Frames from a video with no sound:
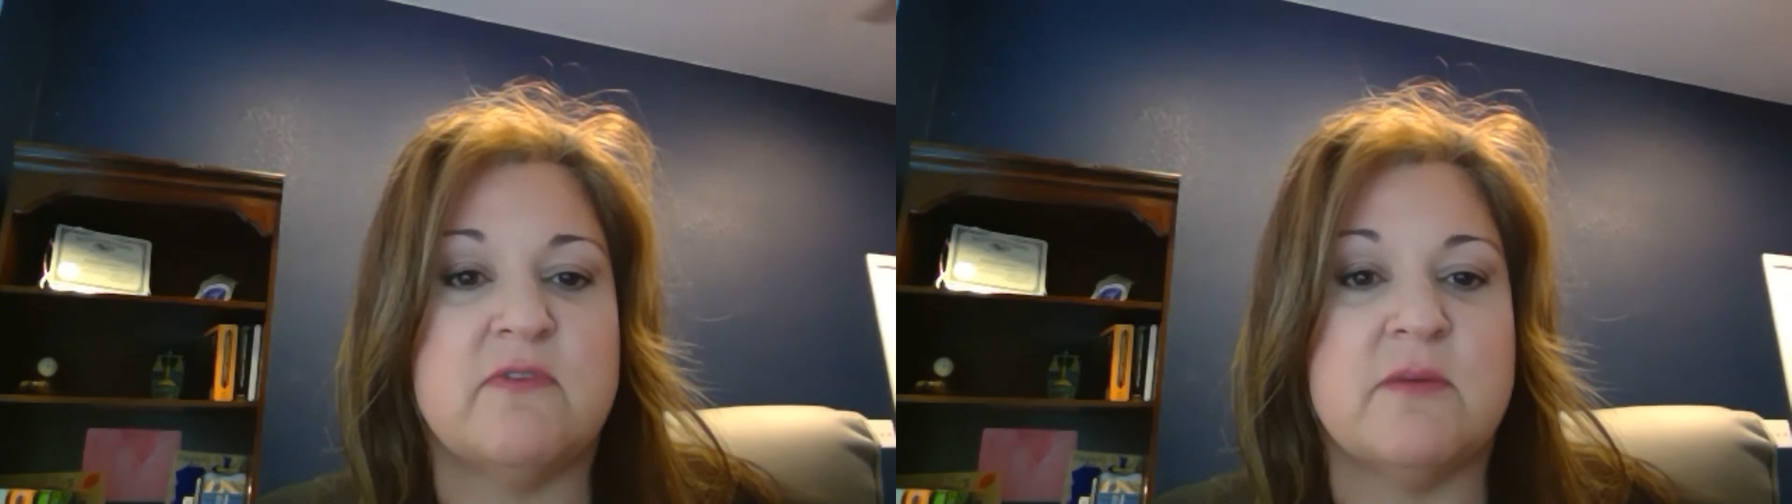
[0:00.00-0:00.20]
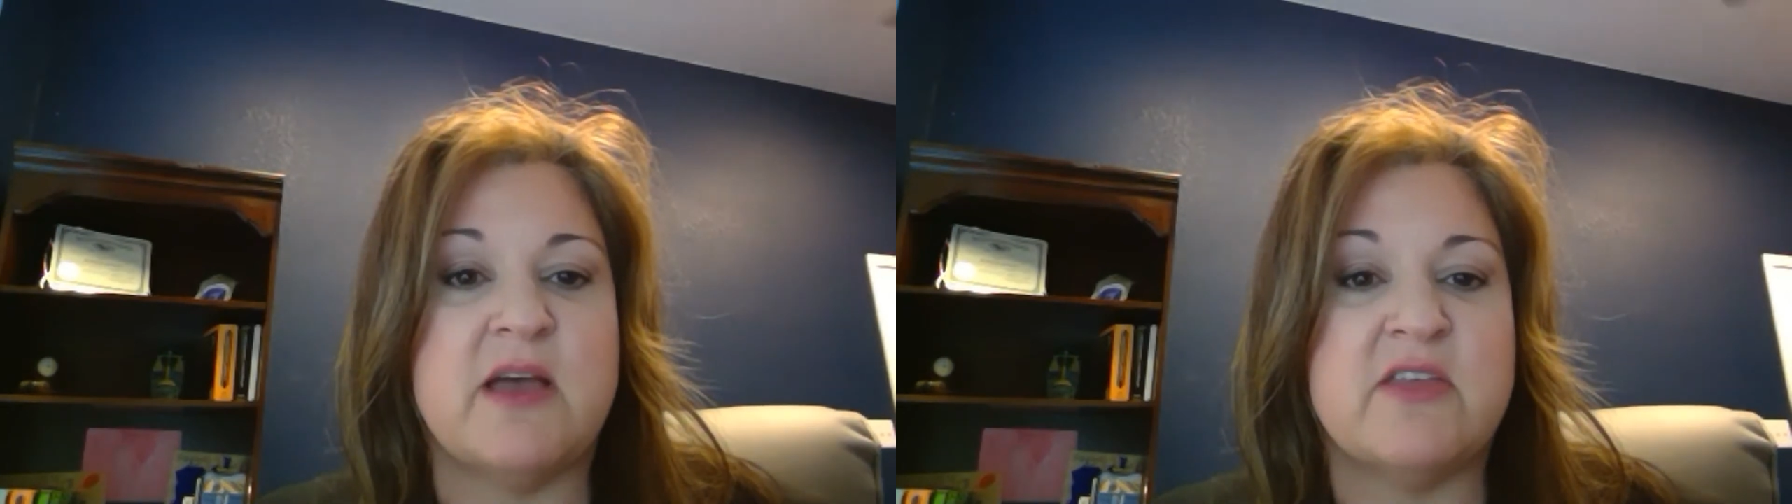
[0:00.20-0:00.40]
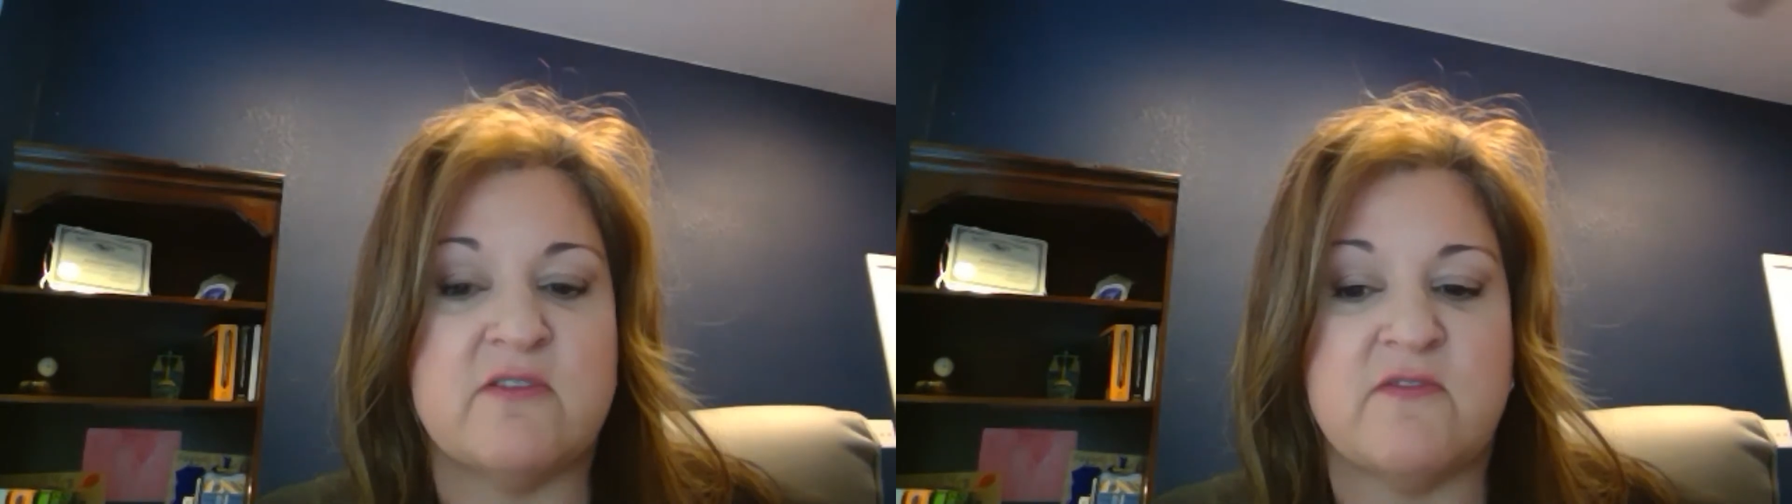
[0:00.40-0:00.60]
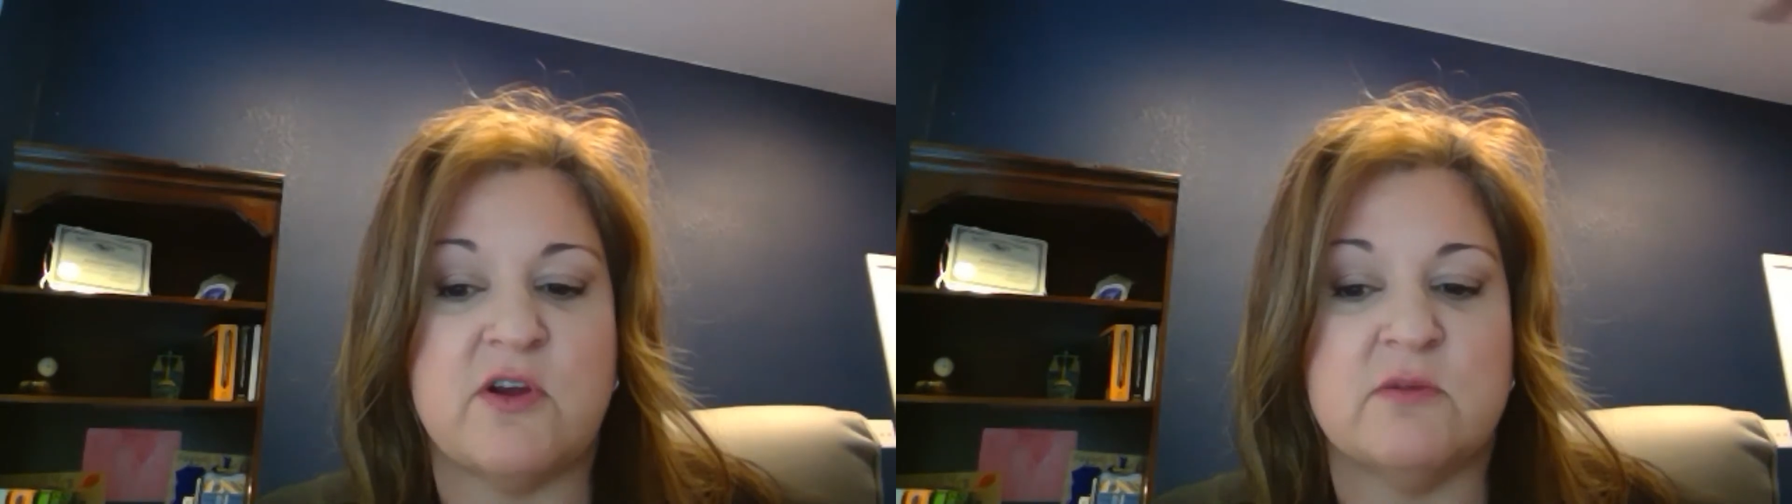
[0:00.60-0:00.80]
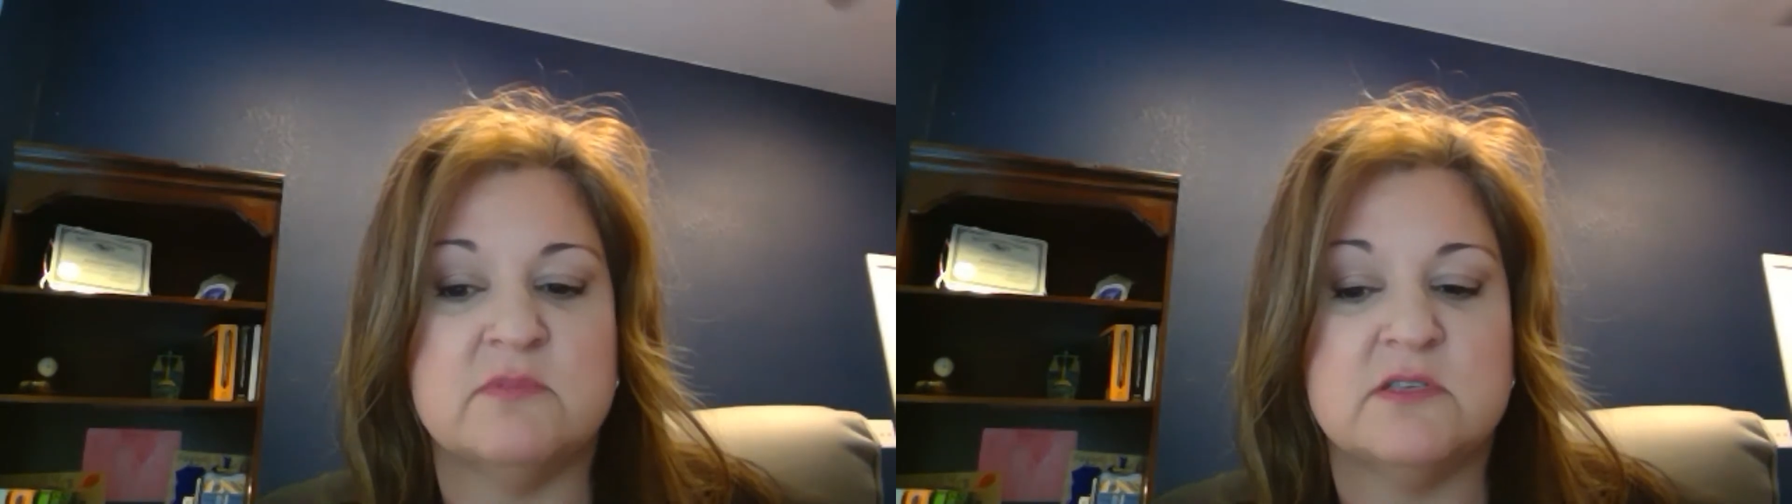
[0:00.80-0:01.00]
from other
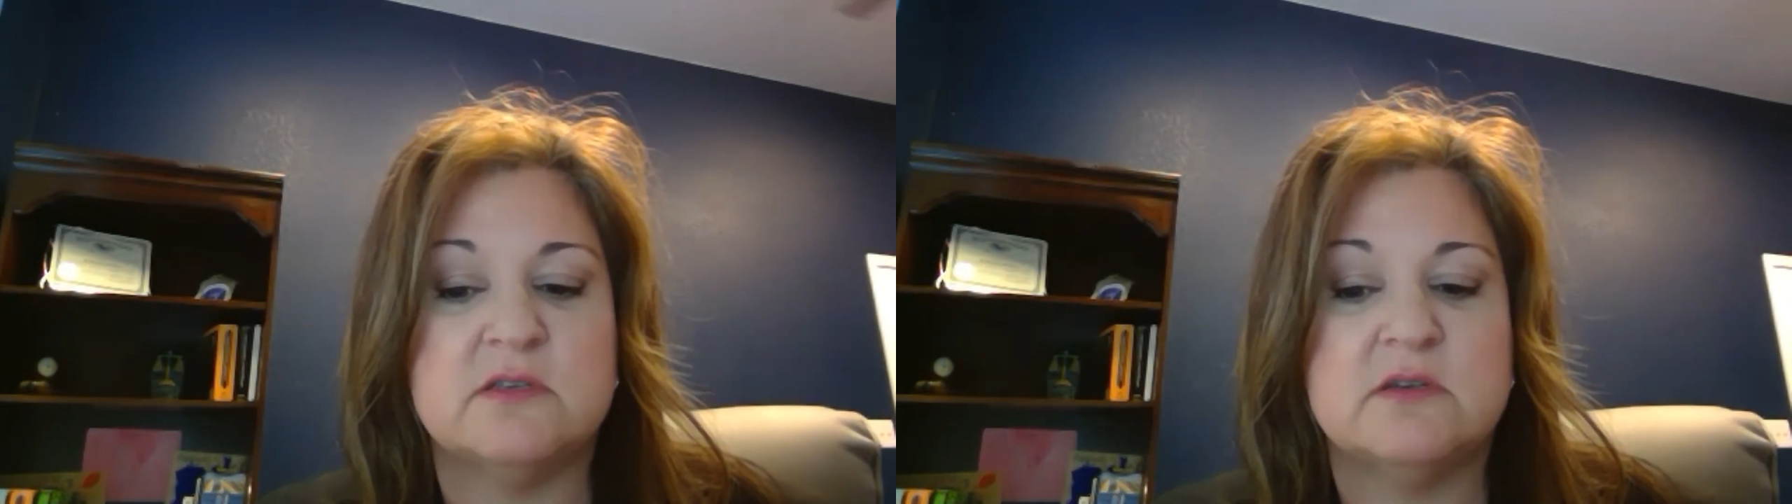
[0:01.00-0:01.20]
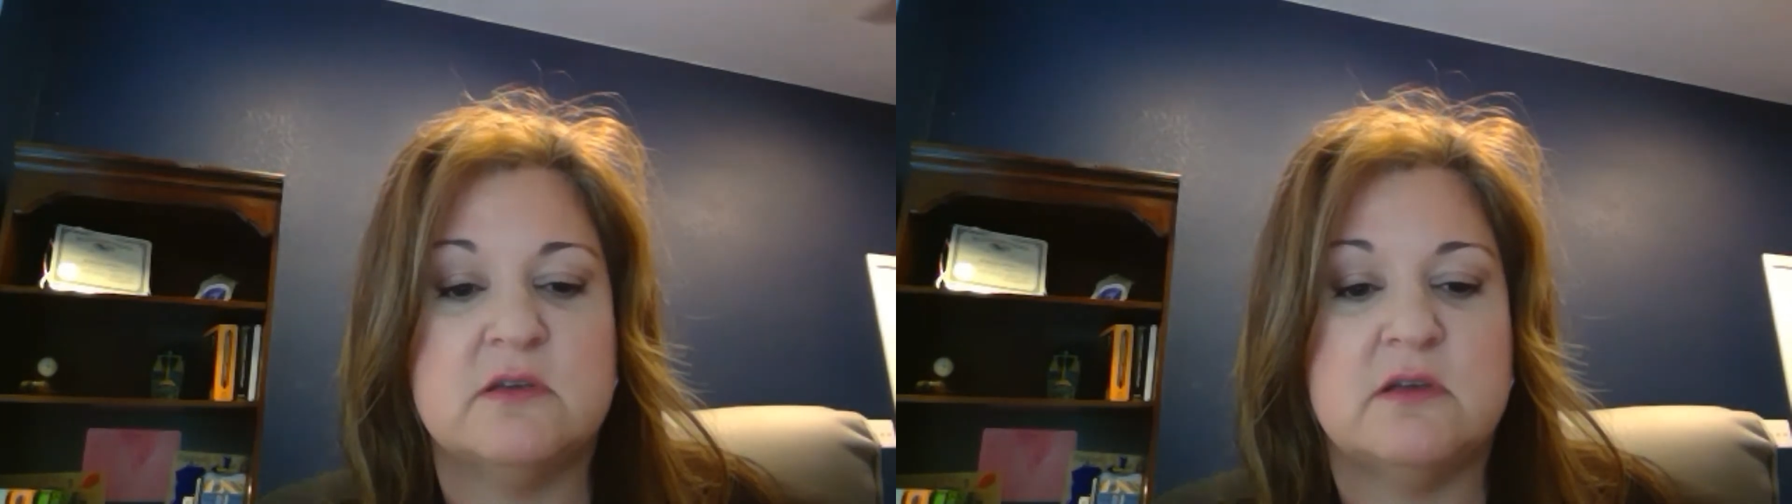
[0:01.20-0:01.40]
firms.